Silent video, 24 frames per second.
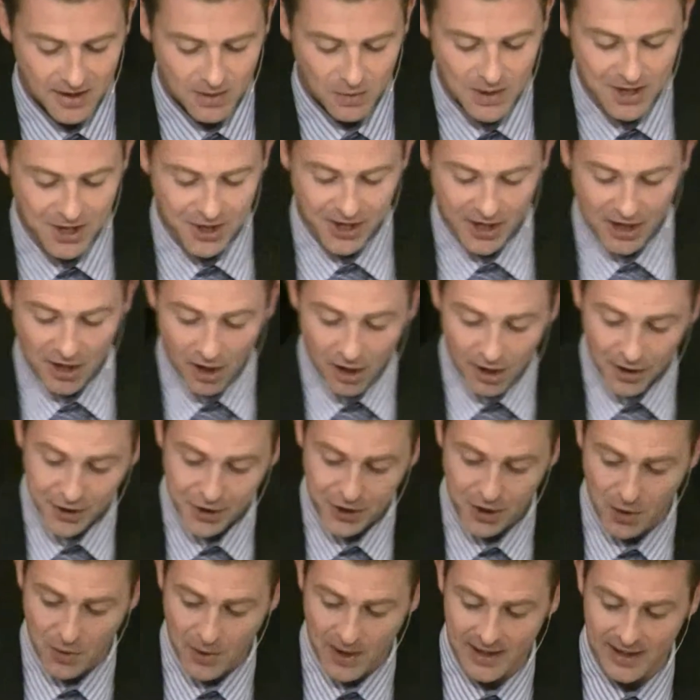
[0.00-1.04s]
We see
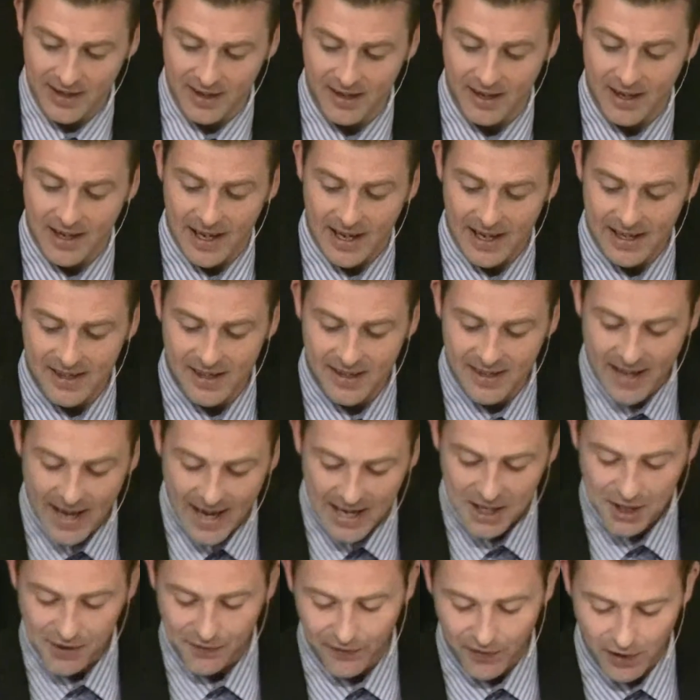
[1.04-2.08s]
also in the, in the
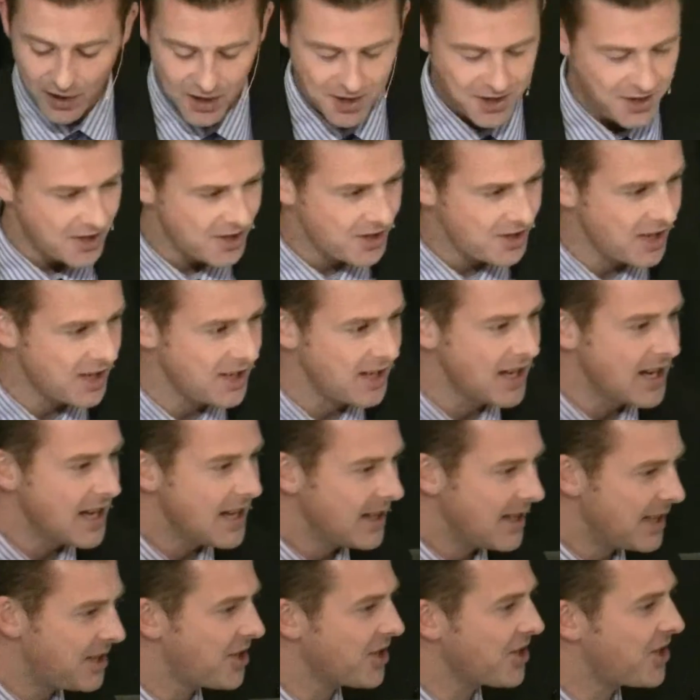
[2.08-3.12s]
next verses, it,
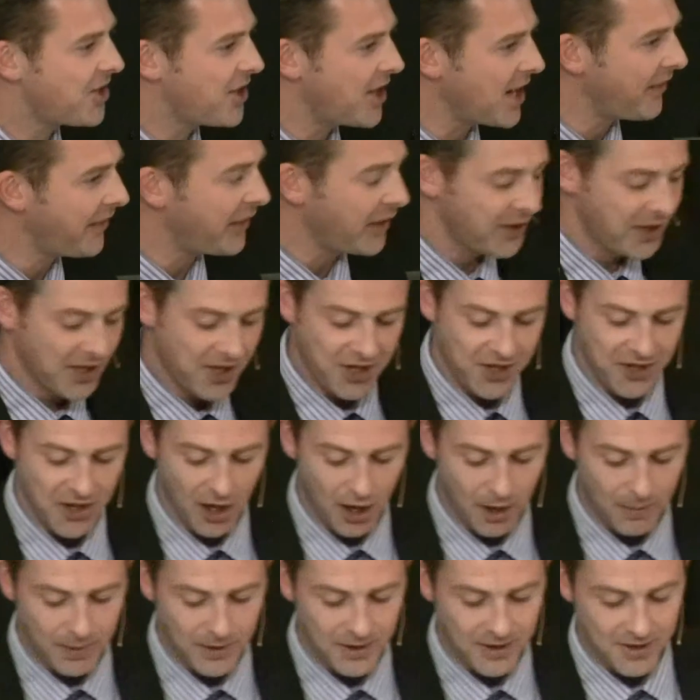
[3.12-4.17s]
it's a civil
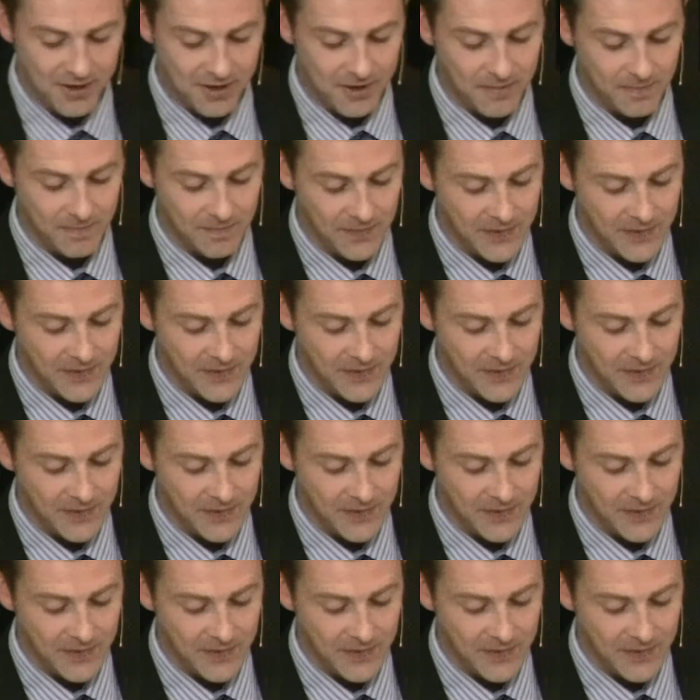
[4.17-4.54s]
disturbance.